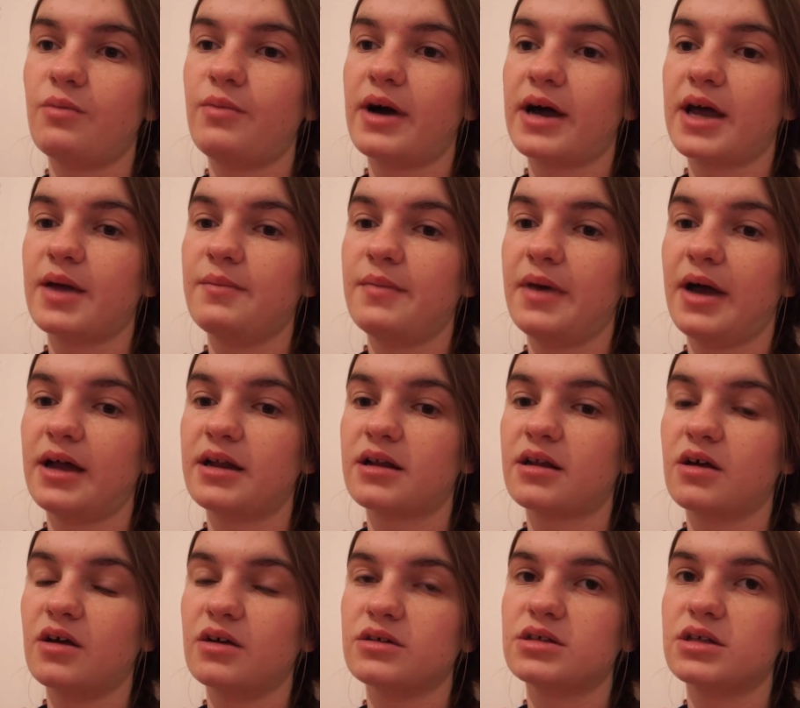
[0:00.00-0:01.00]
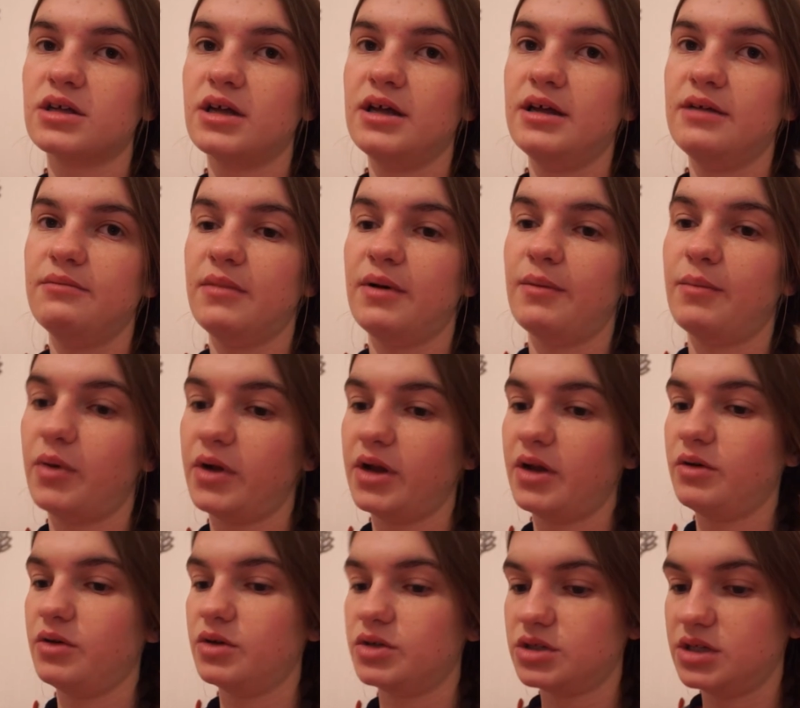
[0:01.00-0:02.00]
back in bed because my
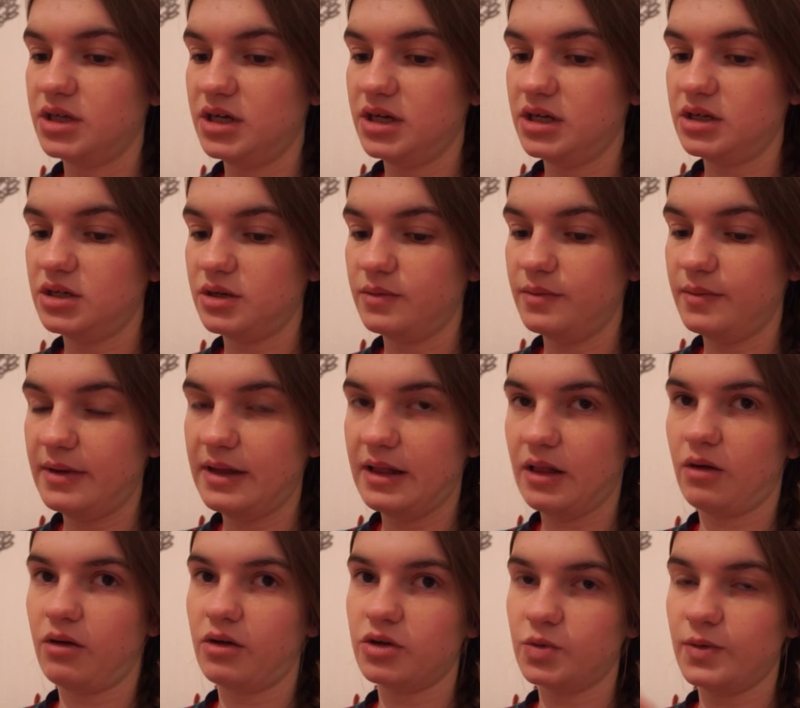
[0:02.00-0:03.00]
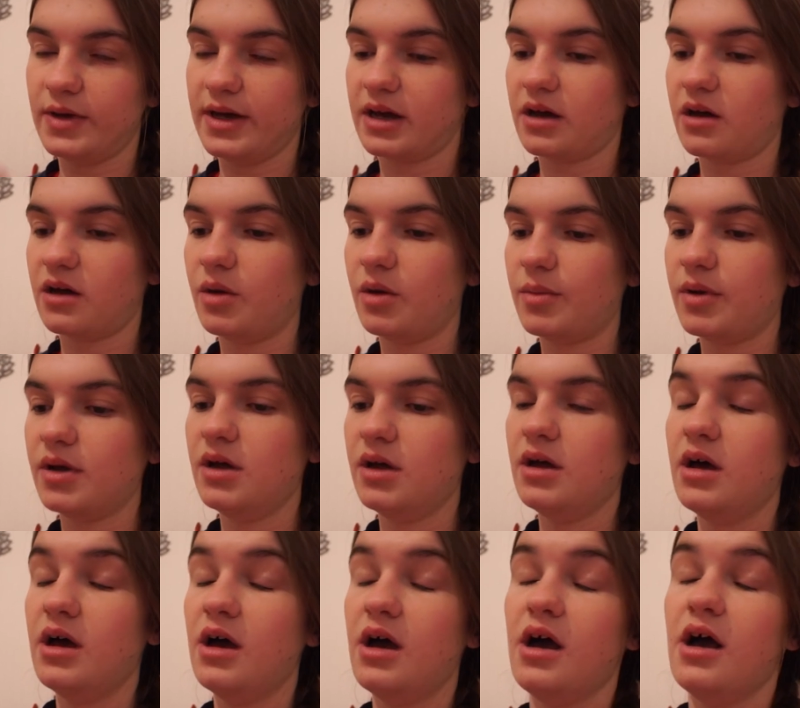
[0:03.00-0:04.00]
body just needed a bit longer to wake up.
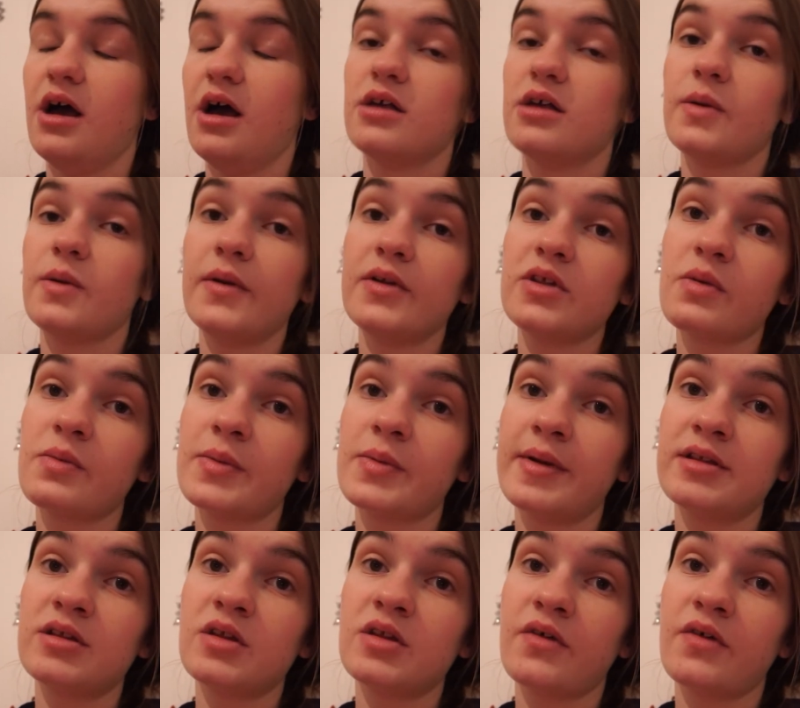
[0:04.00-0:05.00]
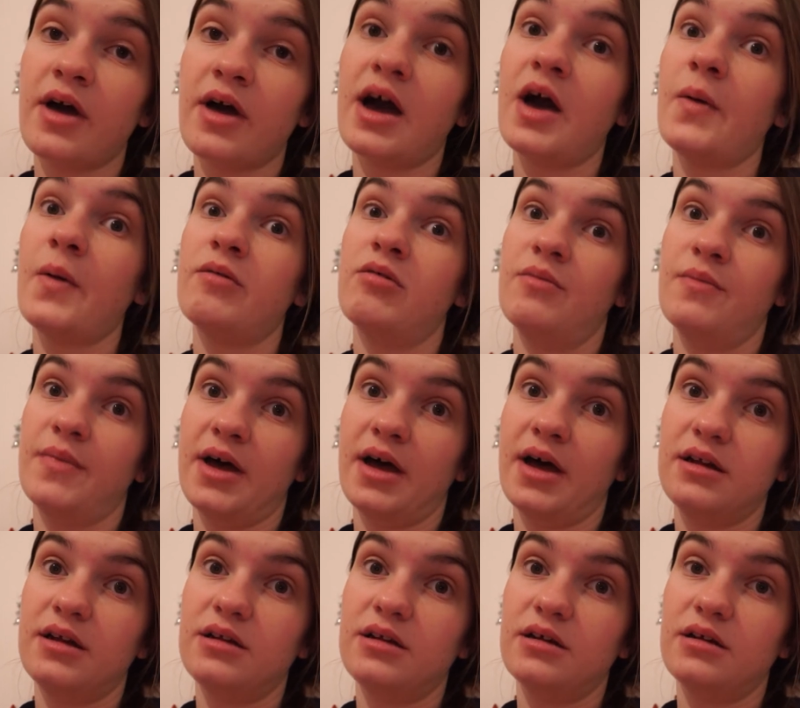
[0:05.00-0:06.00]
So I ended up spending another hour in
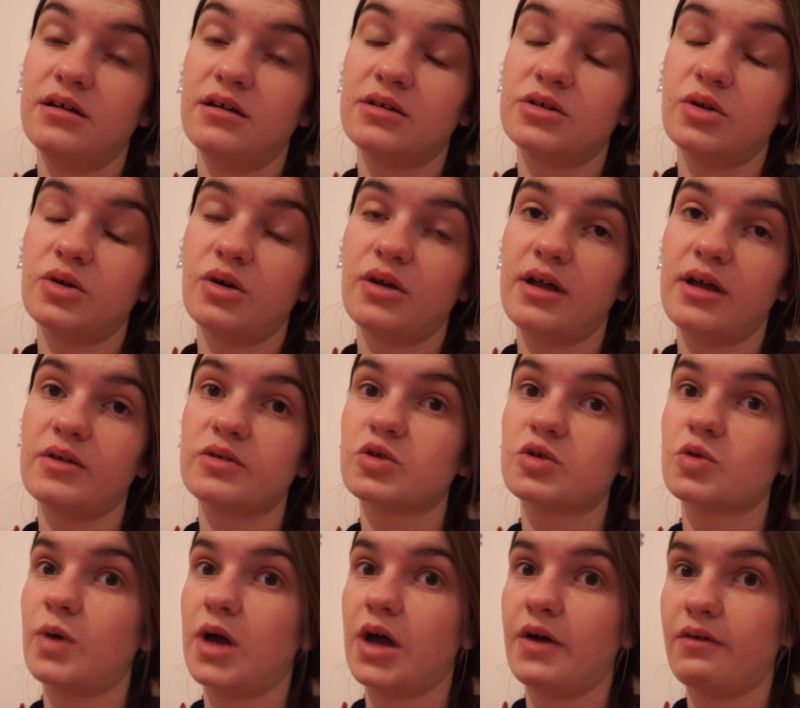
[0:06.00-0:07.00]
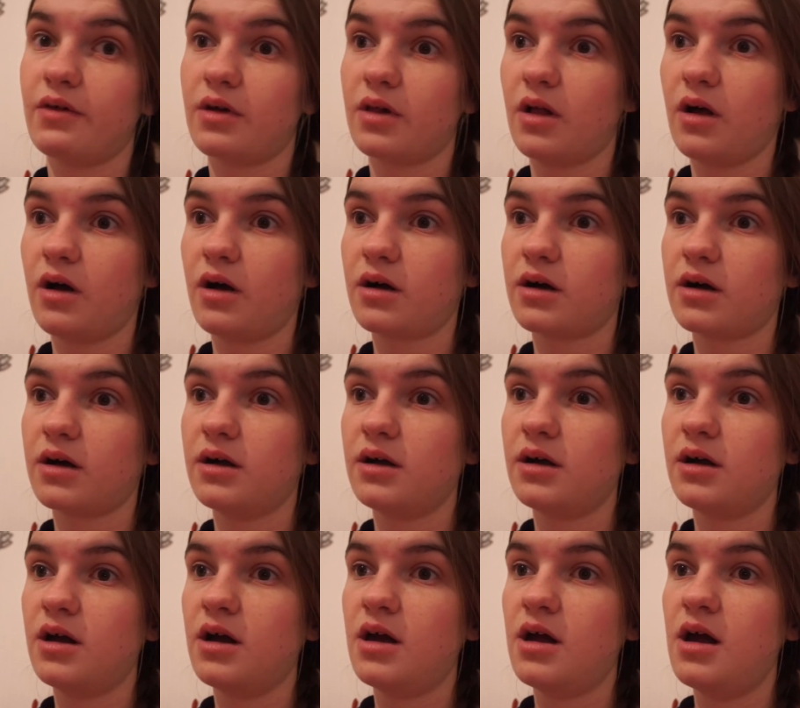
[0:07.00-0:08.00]
bed, so that was 12 o'clock.
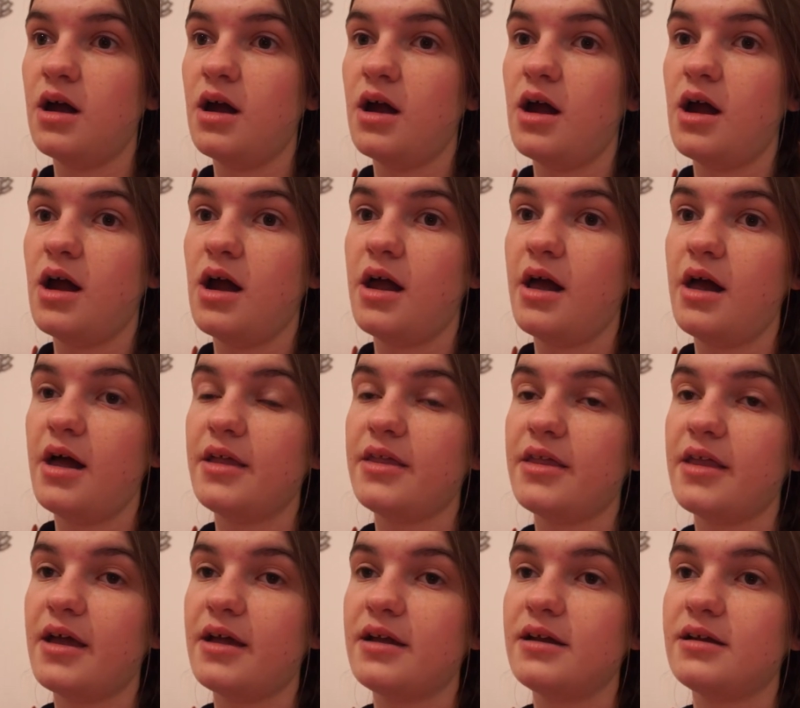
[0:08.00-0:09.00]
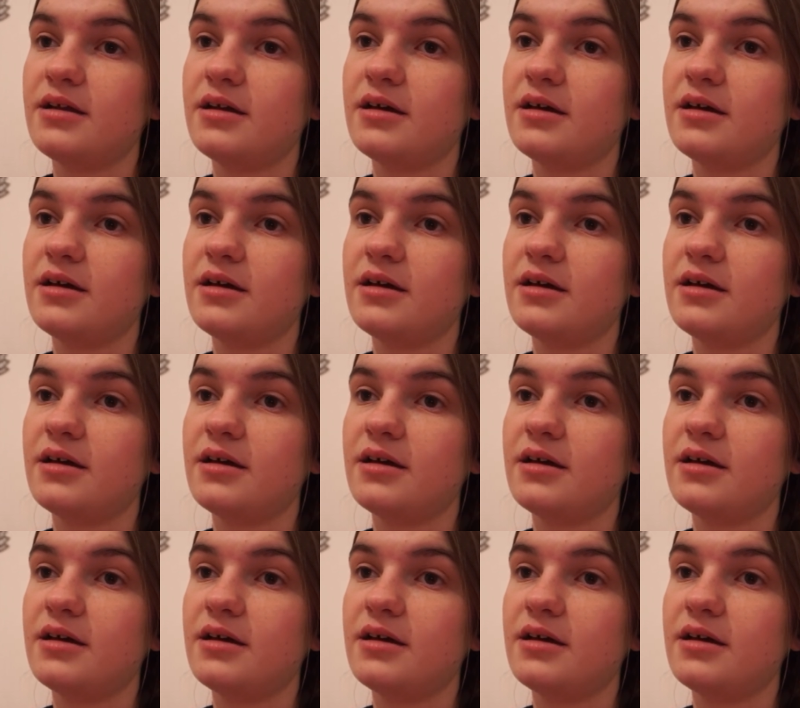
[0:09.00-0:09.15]
And then